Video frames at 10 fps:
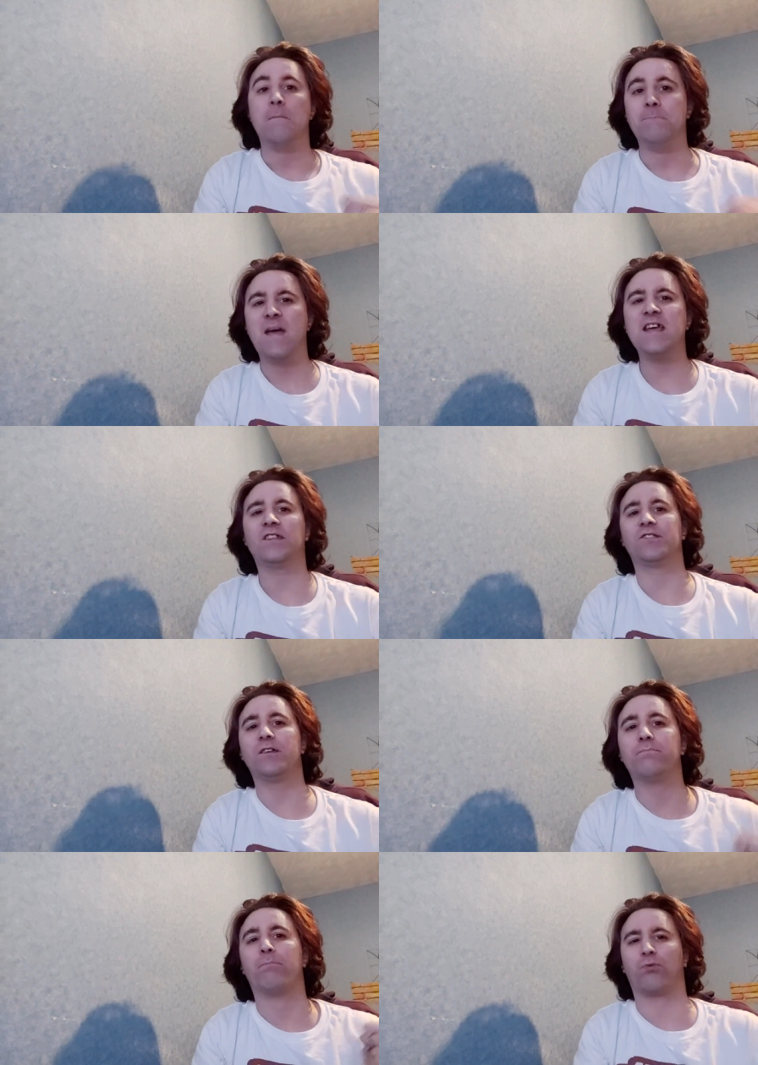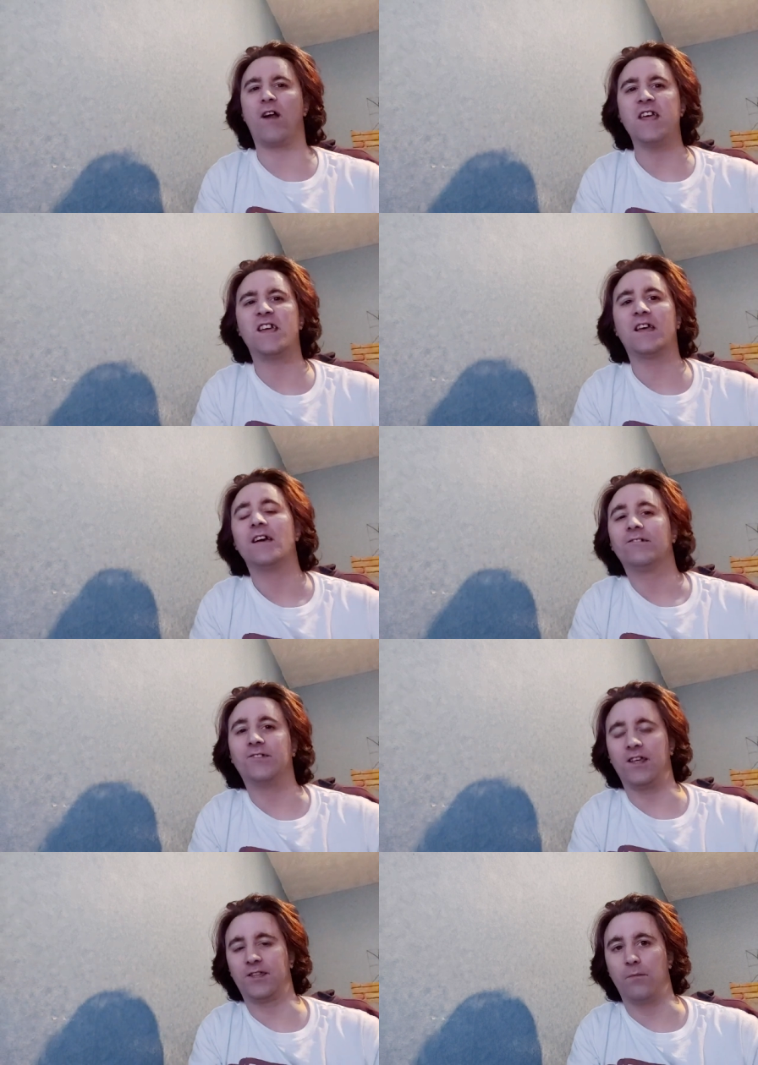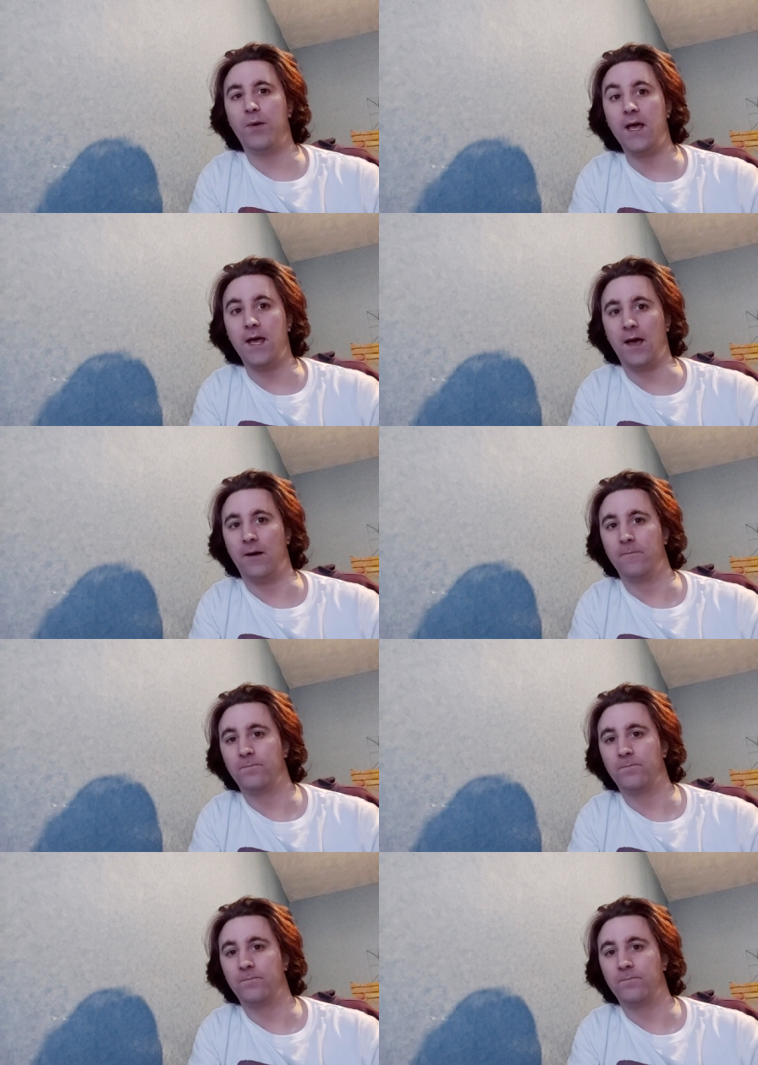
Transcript: Make this break disappear.